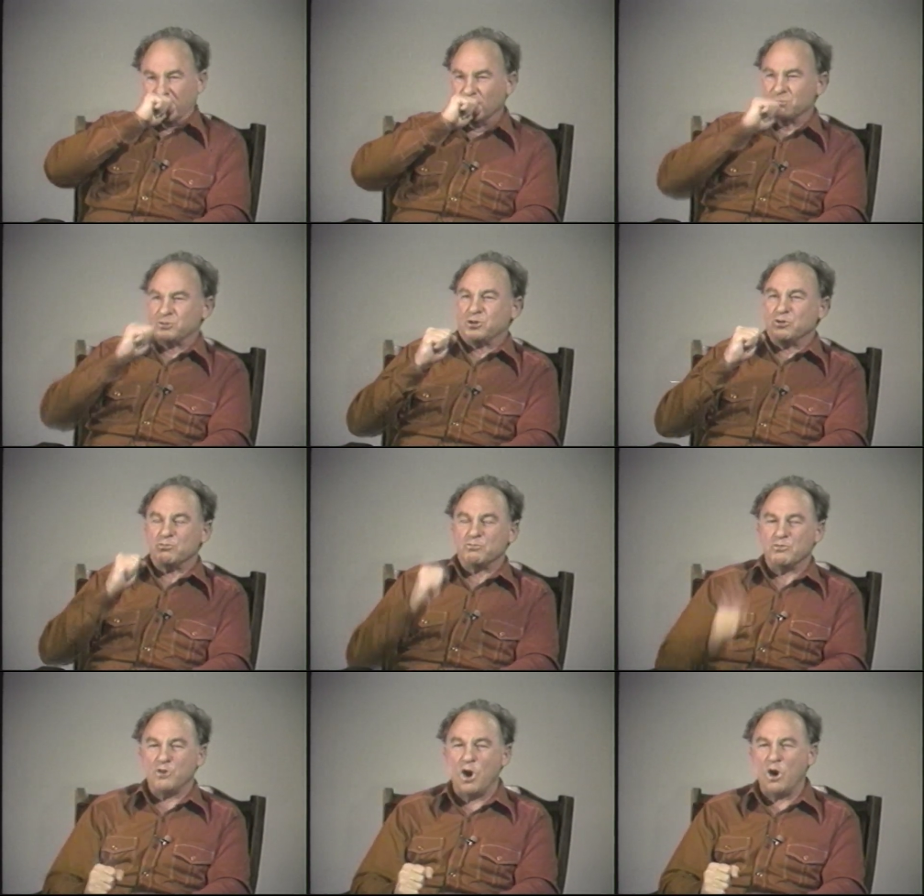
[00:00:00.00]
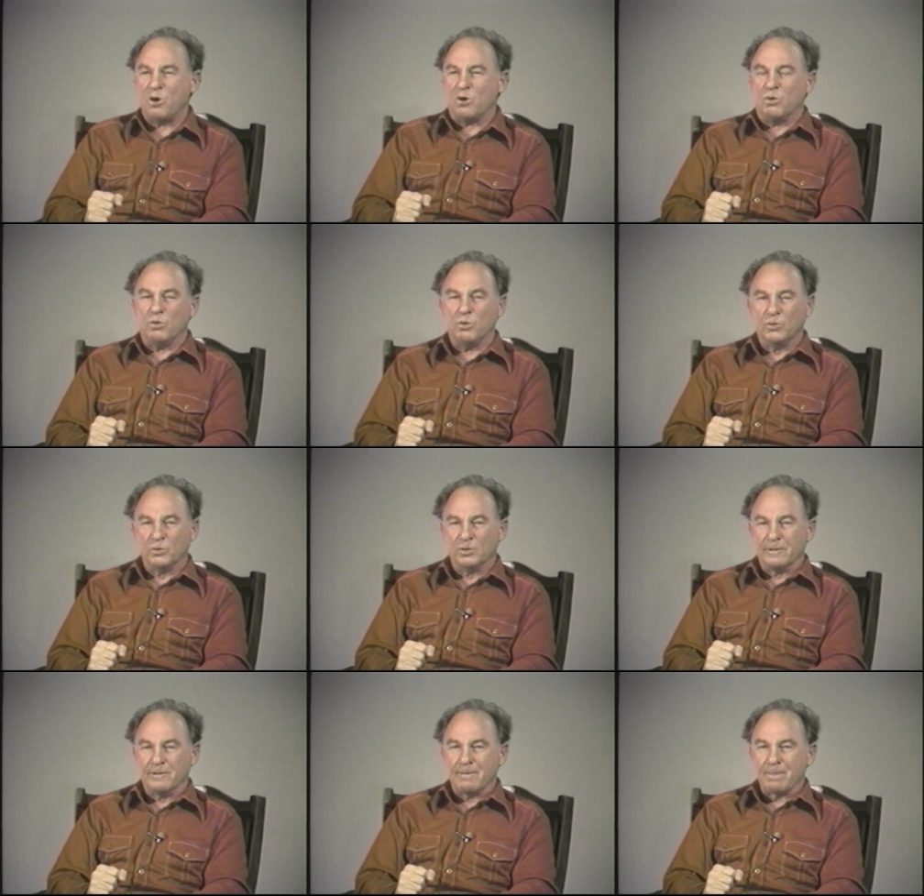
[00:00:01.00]
don't you know
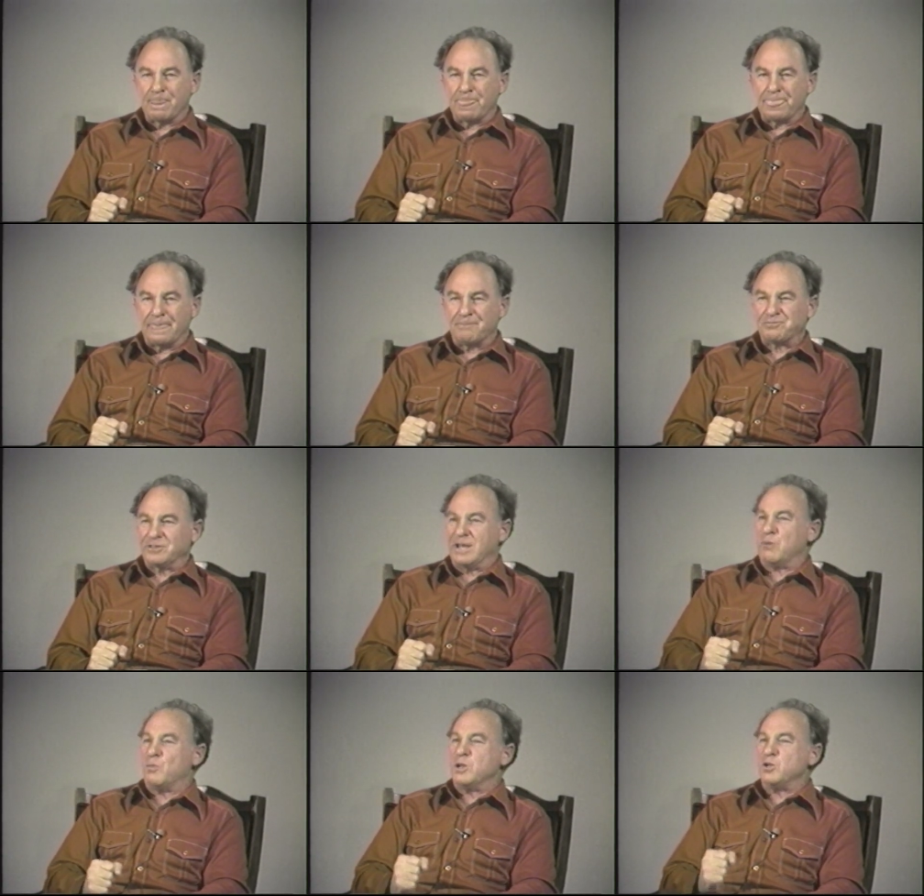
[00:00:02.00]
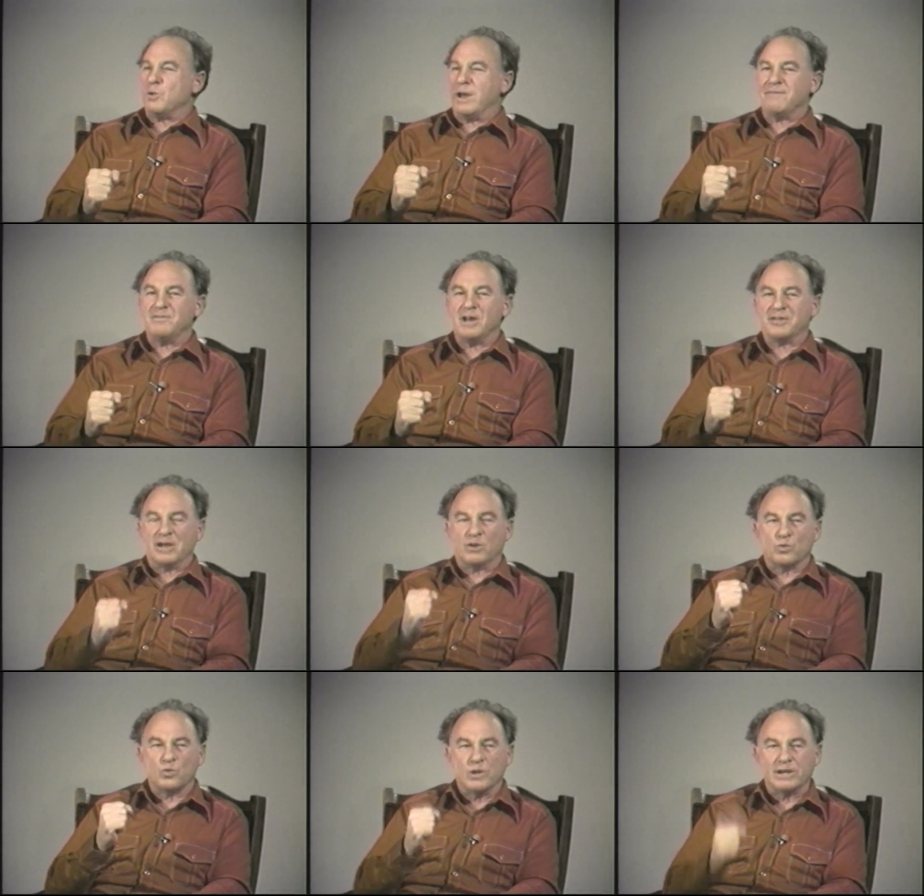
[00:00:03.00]
that when you have nothing
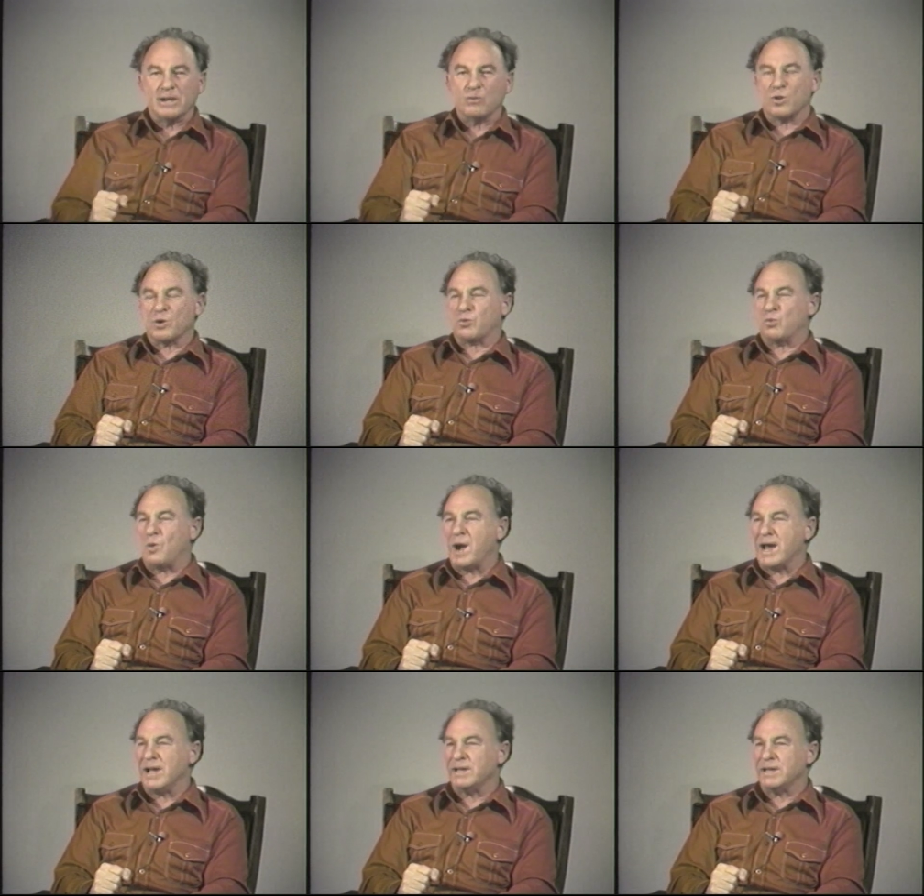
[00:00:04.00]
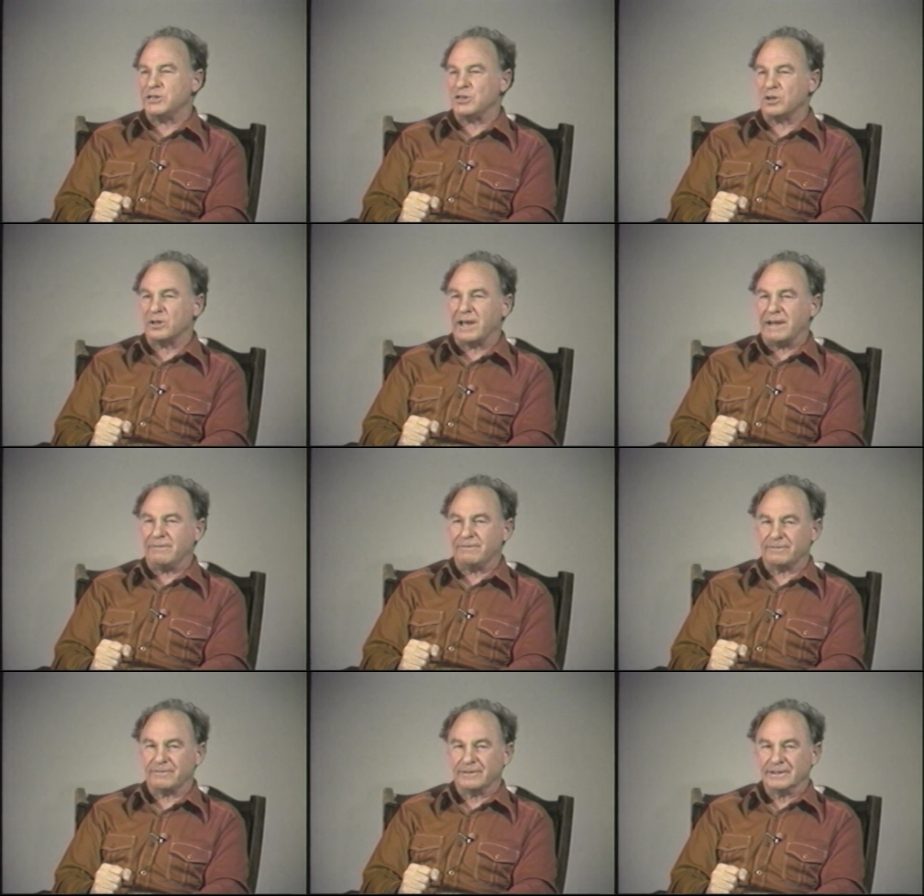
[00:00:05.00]
really worthwhile in your
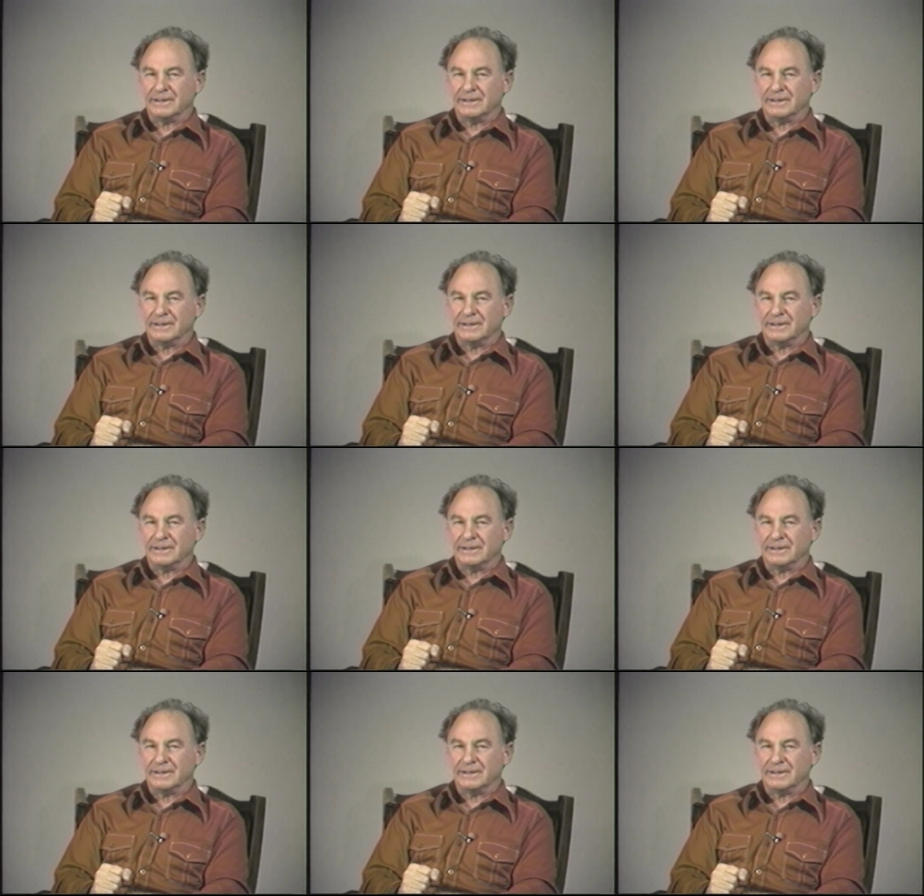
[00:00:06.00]
life,